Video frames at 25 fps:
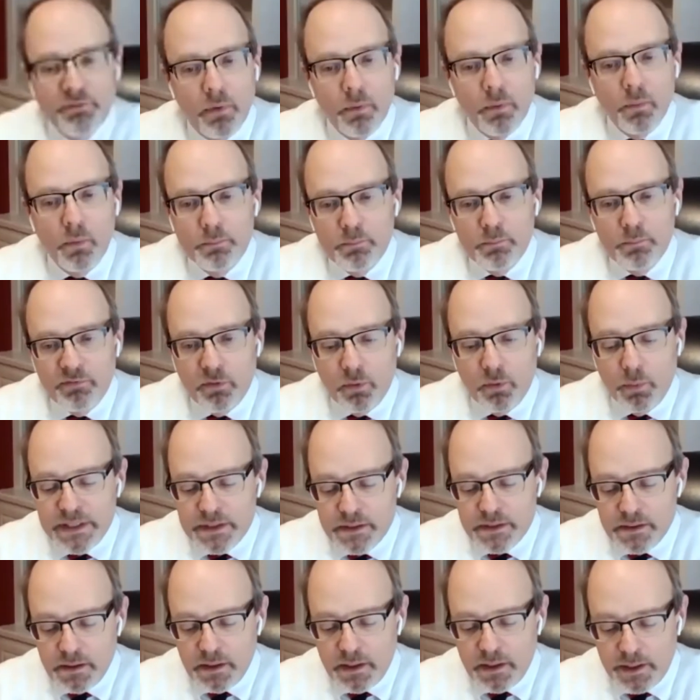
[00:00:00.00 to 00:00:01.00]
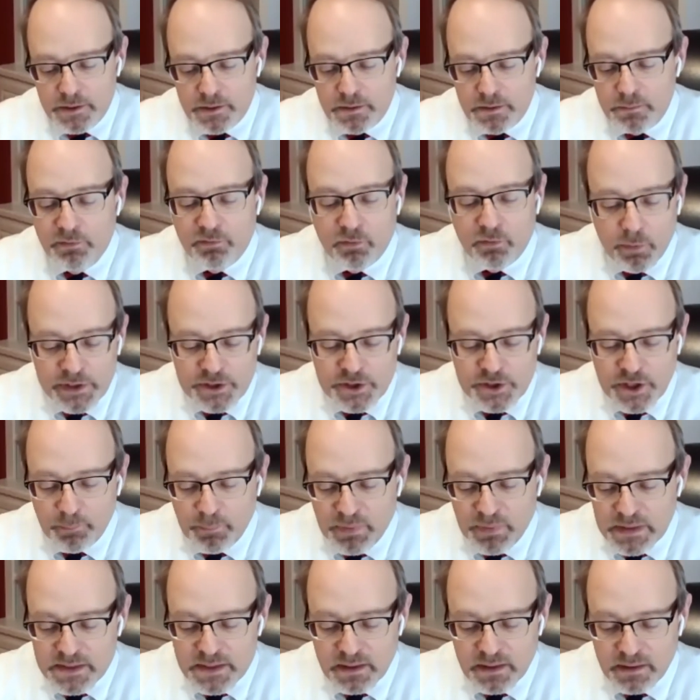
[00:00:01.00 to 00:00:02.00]
we jump
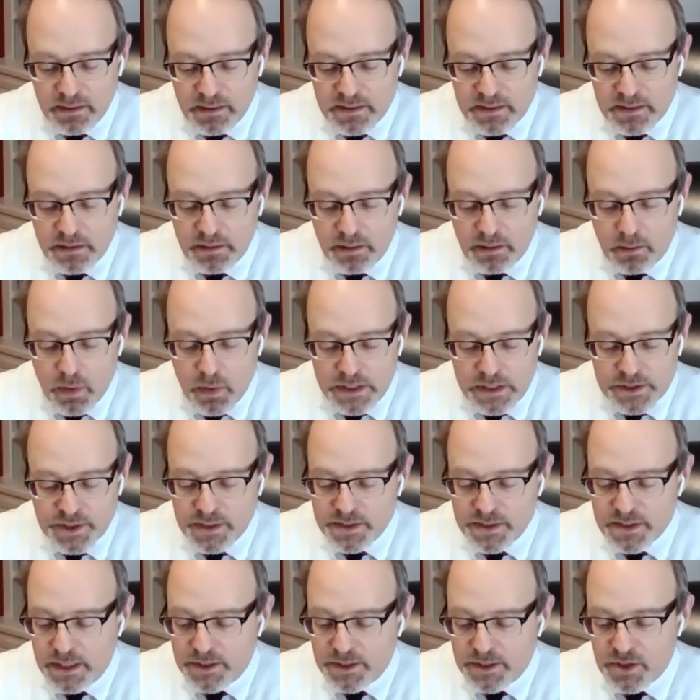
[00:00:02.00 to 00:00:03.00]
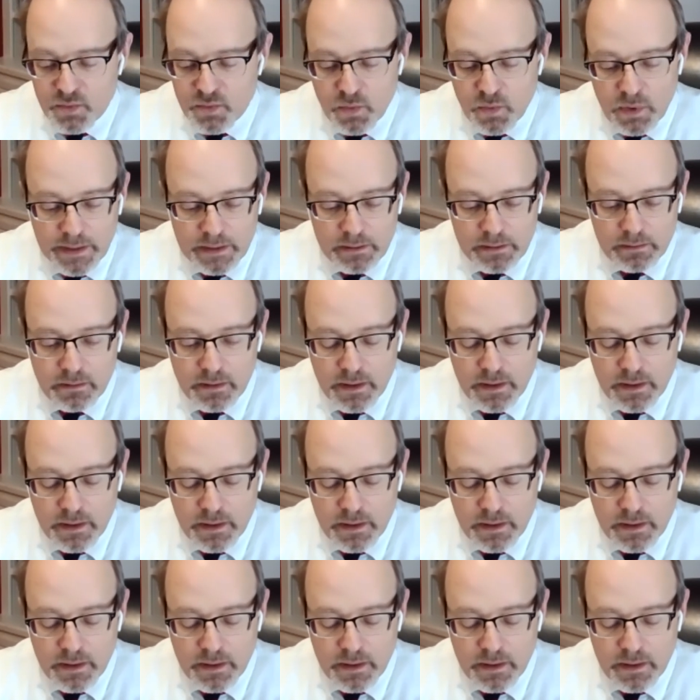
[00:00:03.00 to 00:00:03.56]
into the questions, I just want to